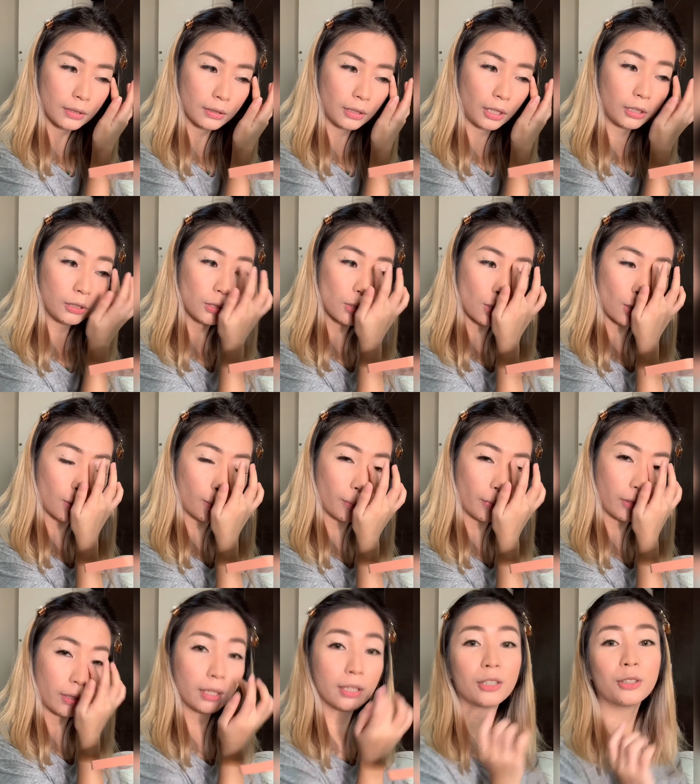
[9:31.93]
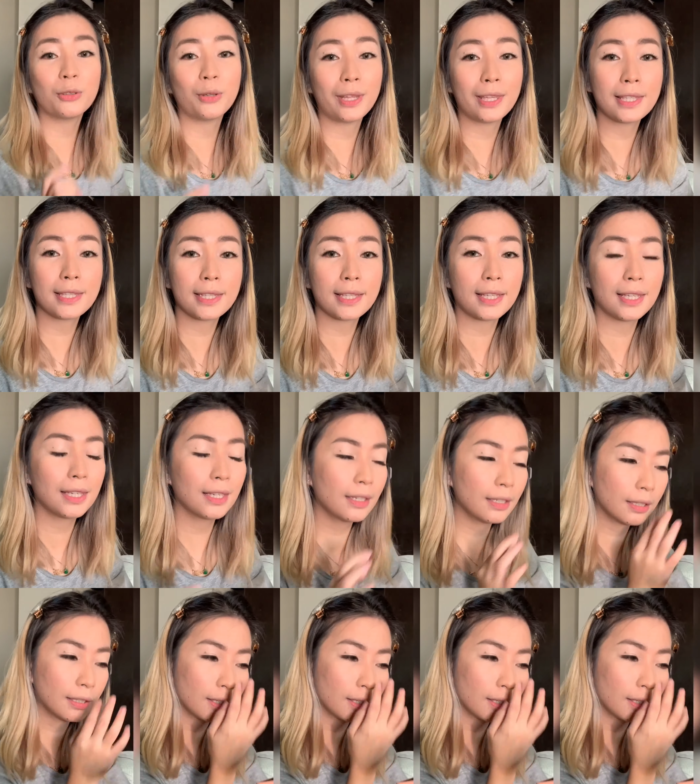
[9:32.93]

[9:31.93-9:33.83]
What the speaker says: not something crazy.